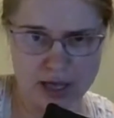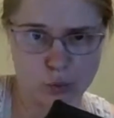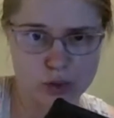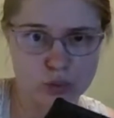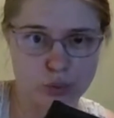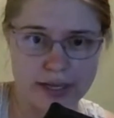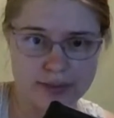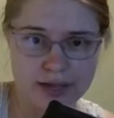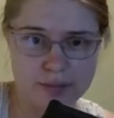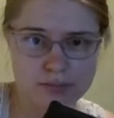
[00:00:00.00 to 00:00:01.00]
and I
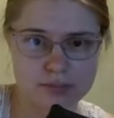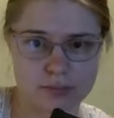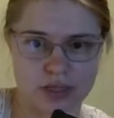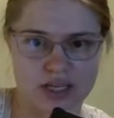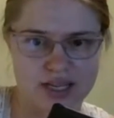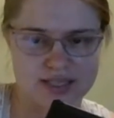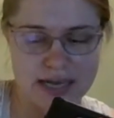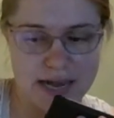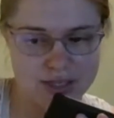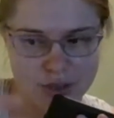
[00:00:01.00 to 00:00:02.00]
will write them
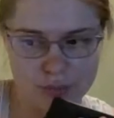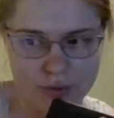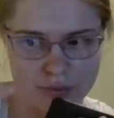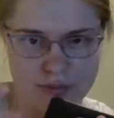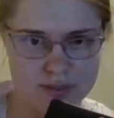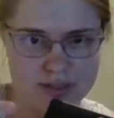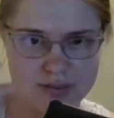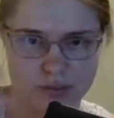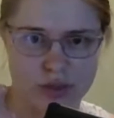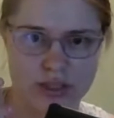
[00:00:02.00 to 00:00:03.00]
because I don't know
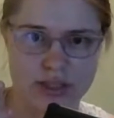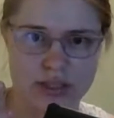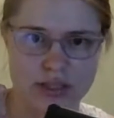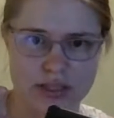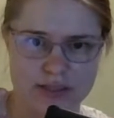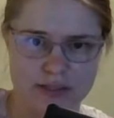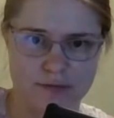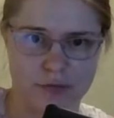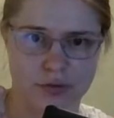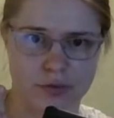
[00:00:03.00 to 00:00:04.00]
that this is really
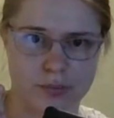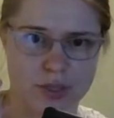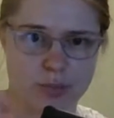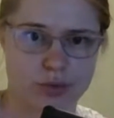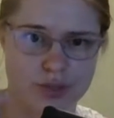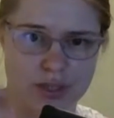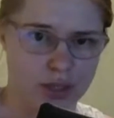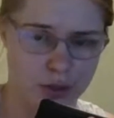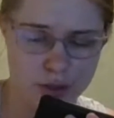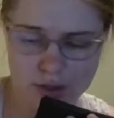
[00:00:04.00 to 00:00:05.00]
easy for your
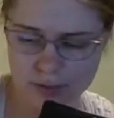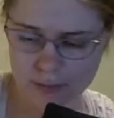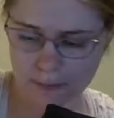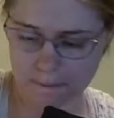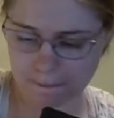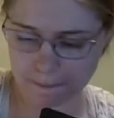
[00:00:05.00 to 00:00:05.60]
people to hear.